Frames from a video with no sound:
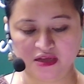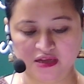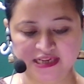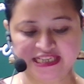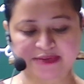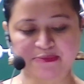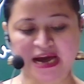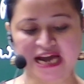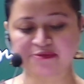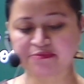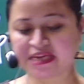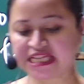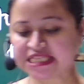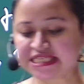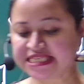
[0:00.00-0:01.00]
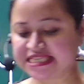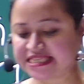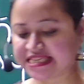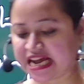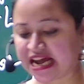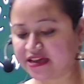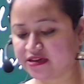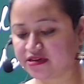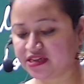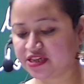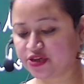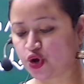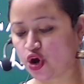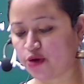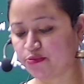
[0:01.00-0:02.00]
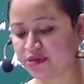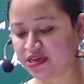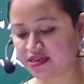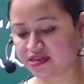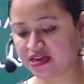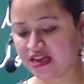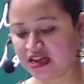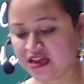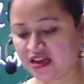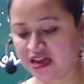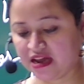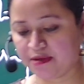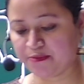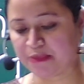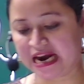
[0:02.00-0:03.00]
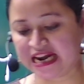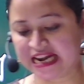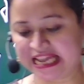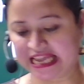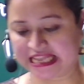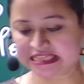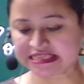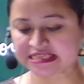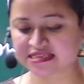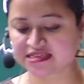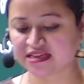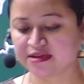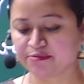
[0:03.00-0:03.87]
Demand means desire in common parlance,